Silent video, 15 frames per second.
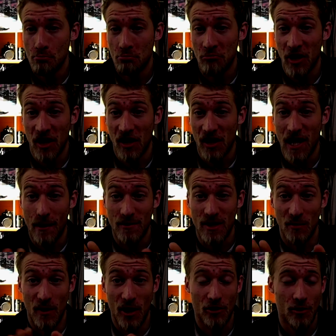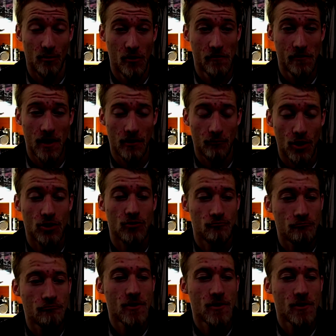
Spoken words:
the Captain America movie, which